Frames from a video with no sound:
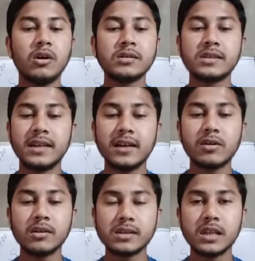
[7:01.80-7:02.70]

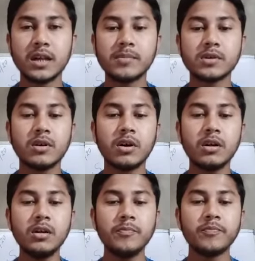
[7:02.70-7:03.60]
silicon chips
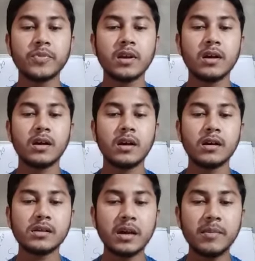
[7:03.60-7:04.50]
called
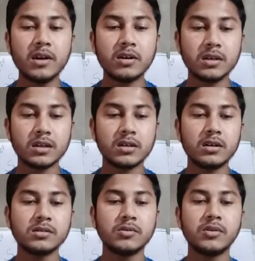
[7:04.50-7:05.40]
semiconductors,